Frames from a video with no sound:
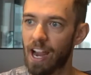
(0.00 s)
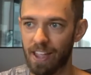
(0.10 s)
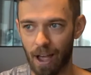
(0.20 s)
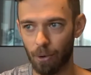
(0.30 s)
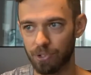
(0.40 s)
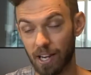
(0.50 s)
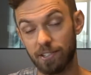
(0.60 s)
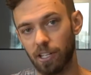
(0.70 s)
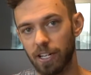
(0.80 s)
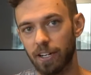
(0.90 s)
and that was
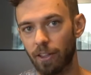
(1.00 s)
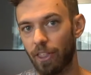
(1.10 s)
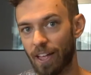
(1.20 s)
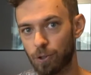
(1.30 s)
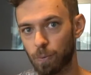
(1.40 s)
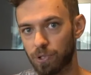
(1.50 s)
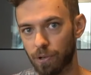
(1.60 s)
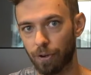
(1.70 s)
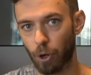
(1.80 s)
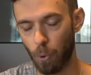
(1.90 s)
isolated to that
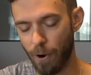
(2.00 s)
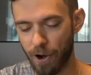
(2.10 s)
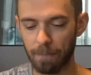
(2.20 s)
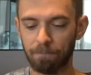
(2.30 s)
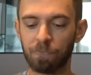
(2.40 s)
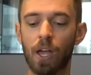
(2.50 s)
specific query.